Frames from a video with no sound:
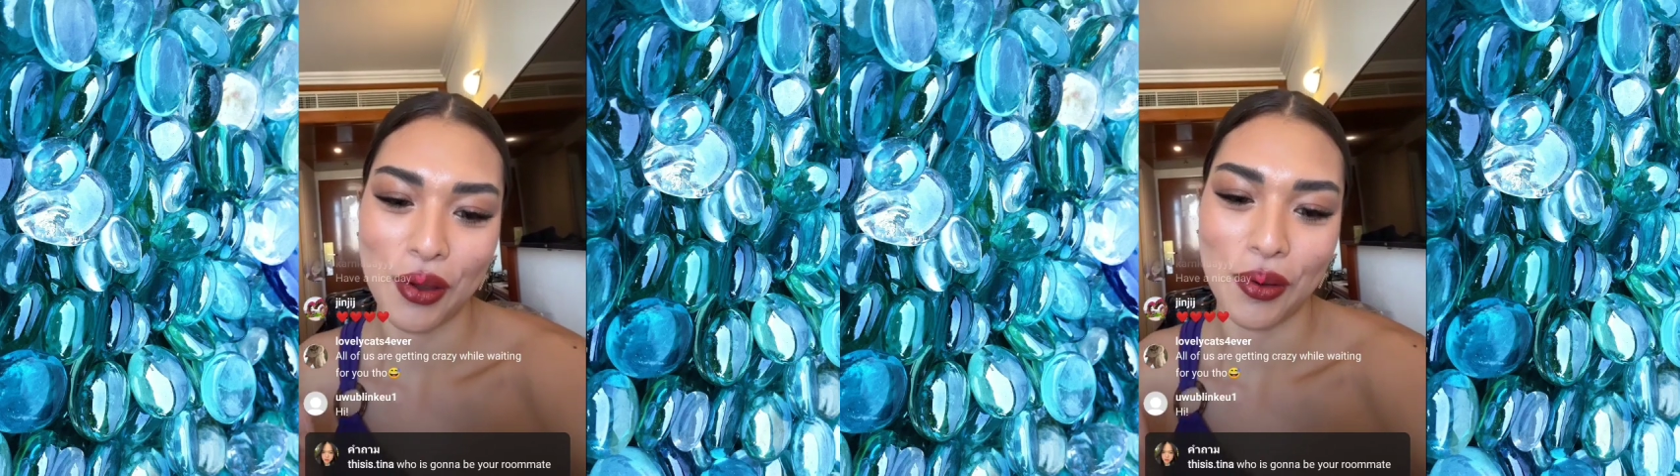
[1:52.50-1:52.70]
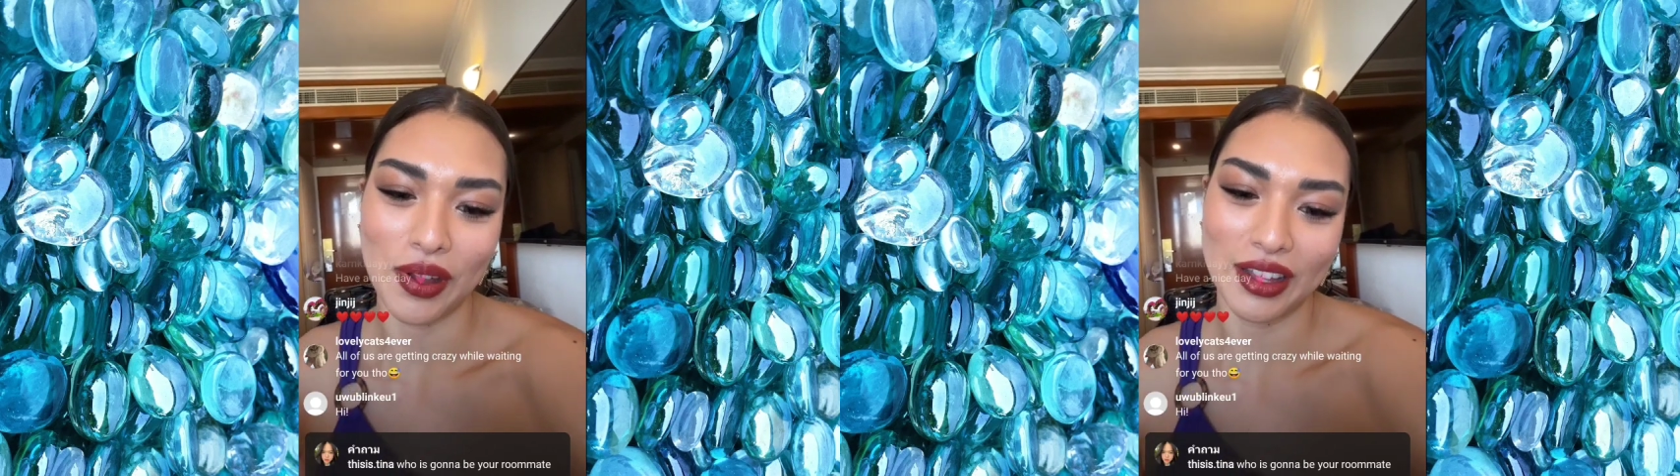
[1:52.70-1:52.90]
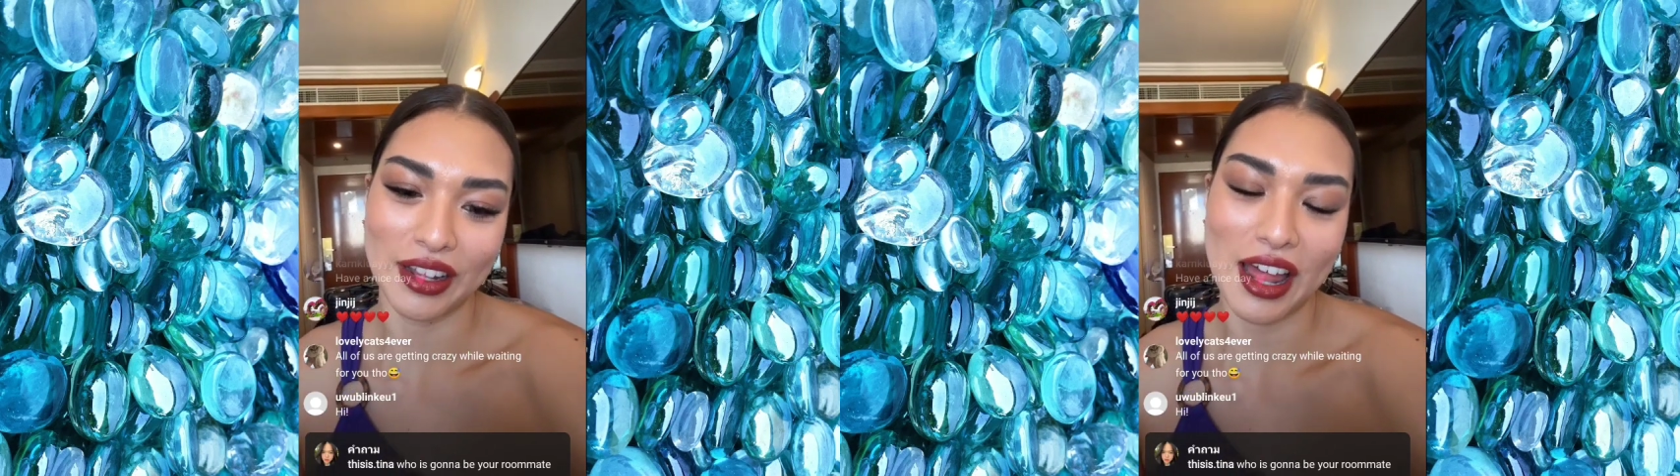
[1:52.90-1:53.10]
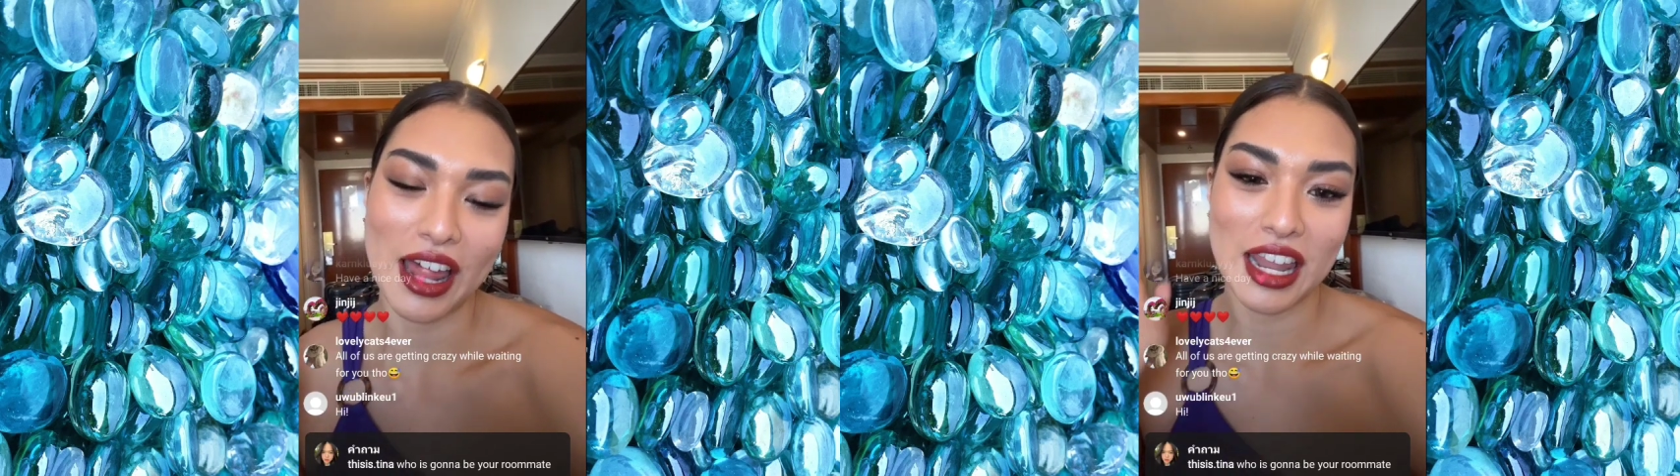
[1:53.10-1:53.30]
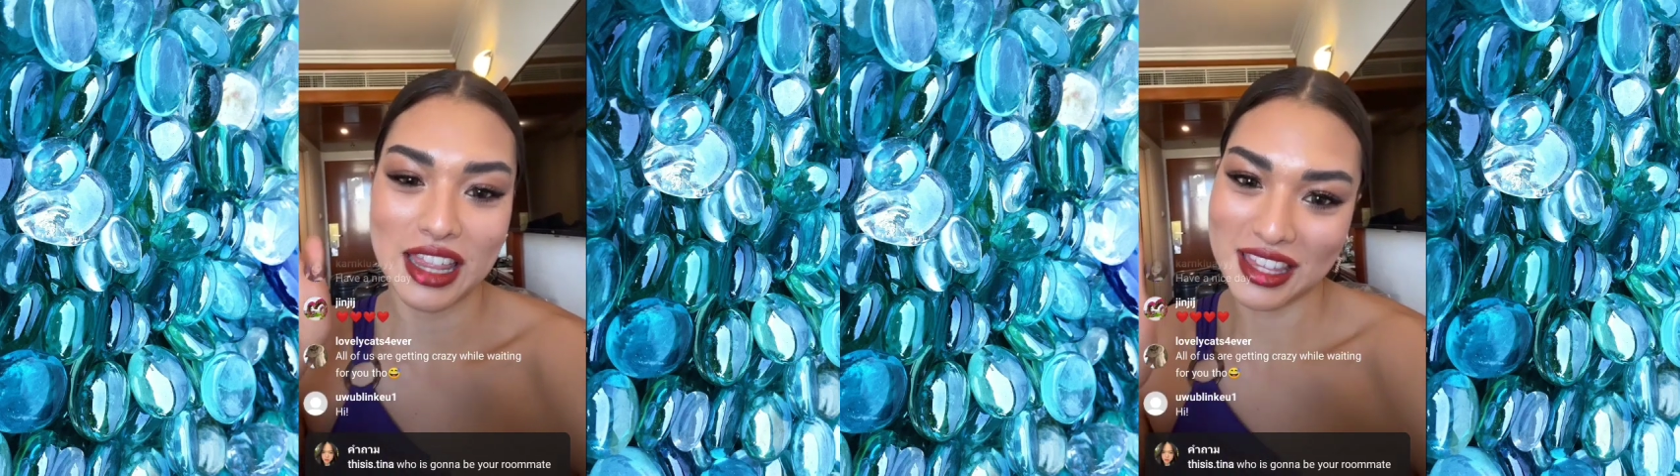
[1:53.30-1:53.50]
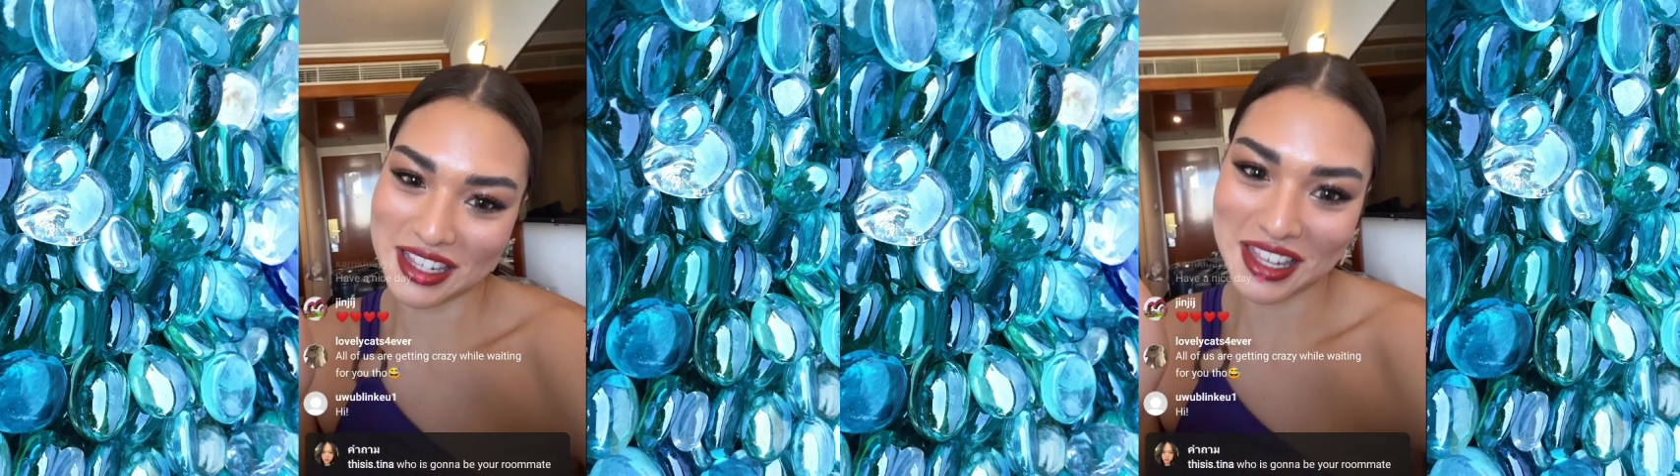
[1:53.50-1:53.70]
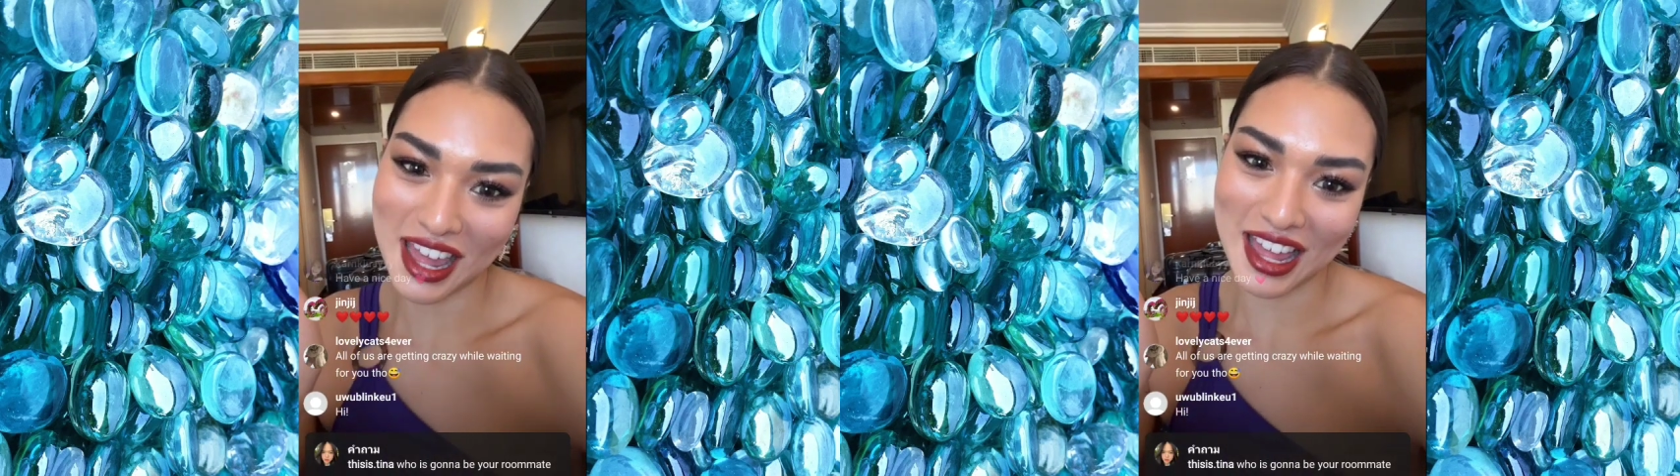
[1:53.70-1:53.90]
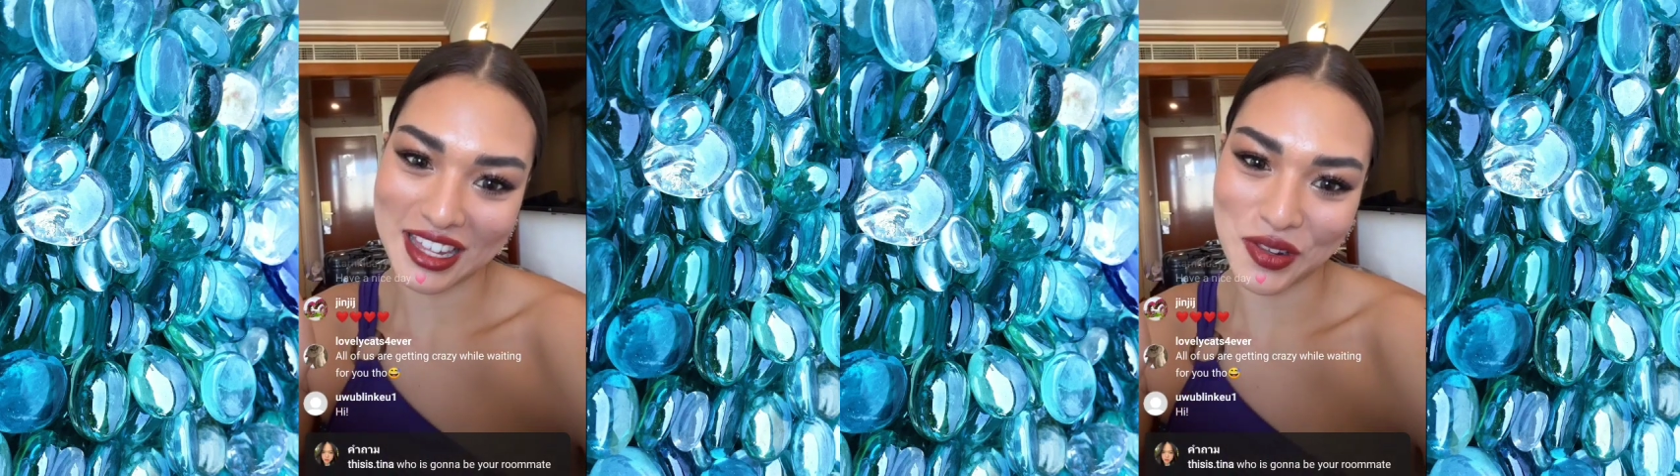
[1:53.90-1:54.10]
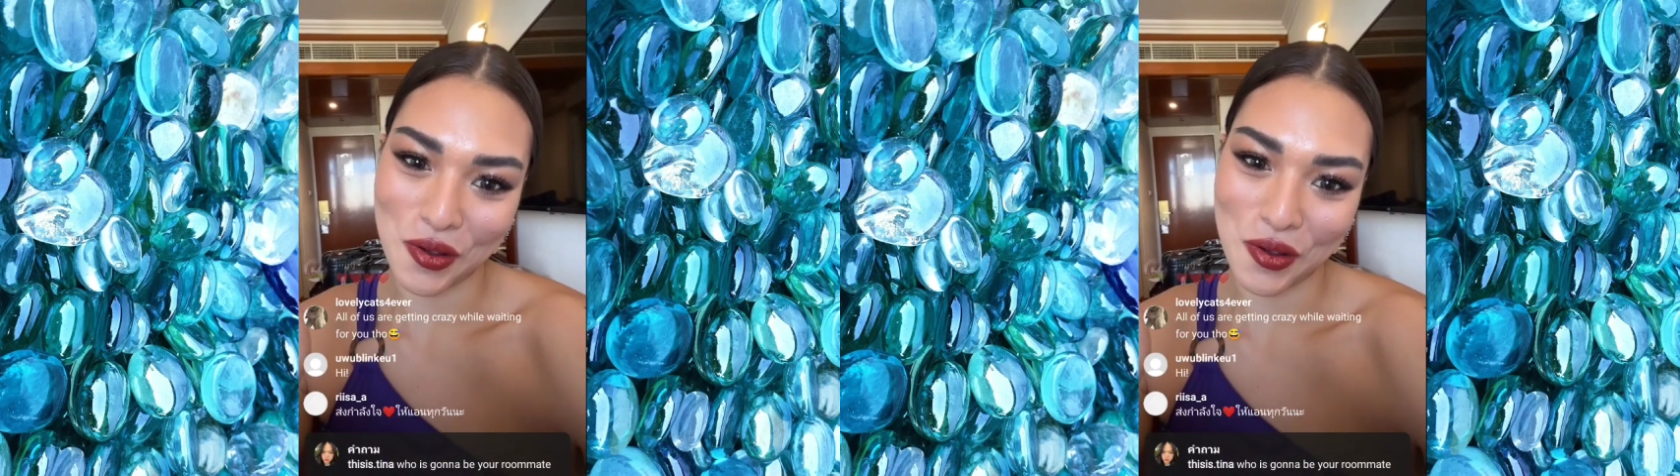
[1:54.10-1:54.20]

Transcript: well, this has